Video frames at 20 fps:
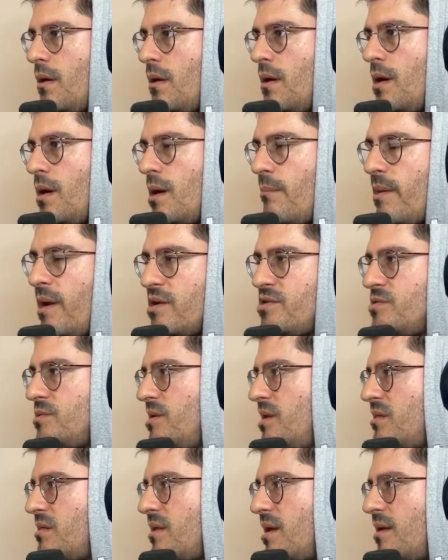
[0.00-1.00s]
I'm
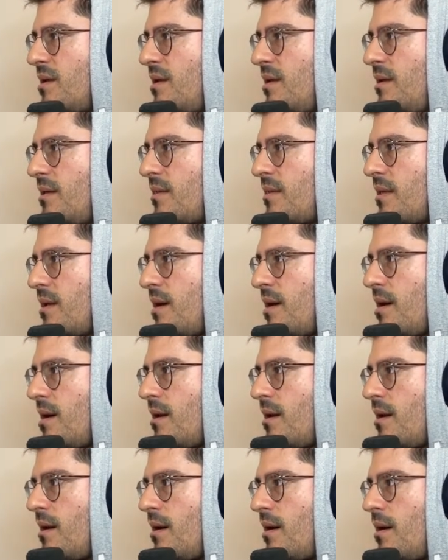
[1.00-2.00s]
actually thinking
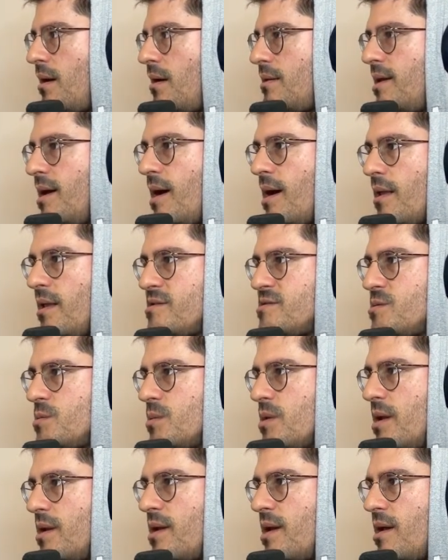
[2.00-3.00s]
that, yeah, let's do
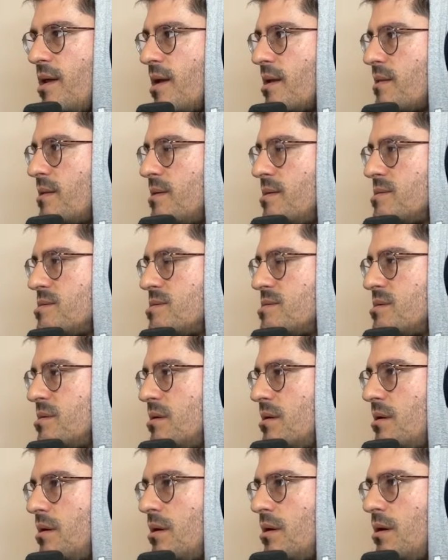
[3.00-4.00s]
that. Yeah, like this.
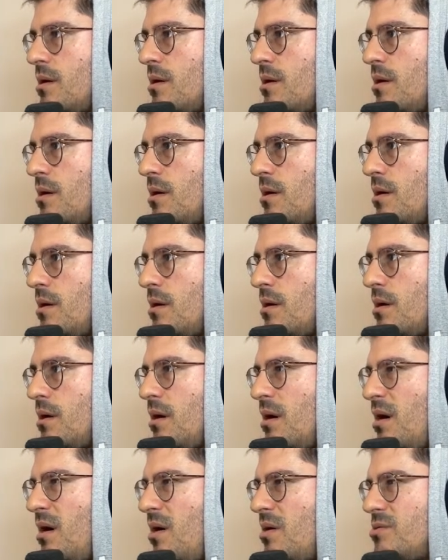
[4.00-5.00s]

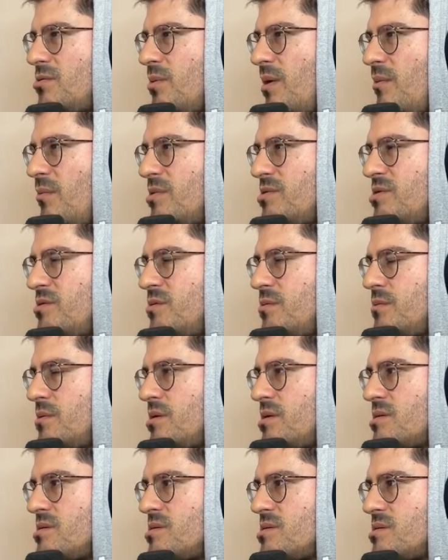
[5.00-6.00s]
Oh, do I want to do
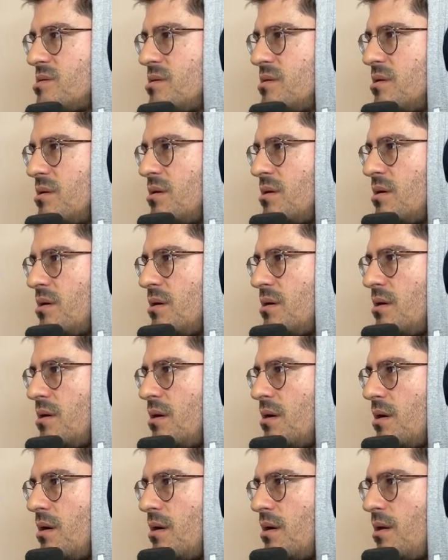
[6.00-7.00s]
this?
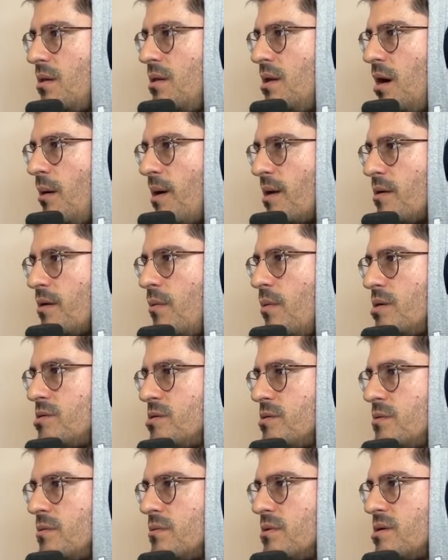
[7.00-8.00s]
No, I don't want
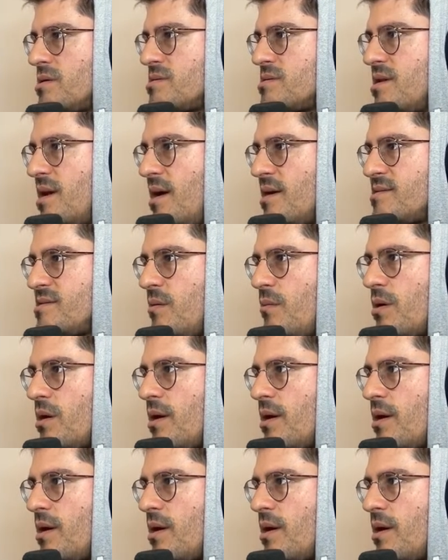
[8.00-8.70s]
to do this. Yes, I want to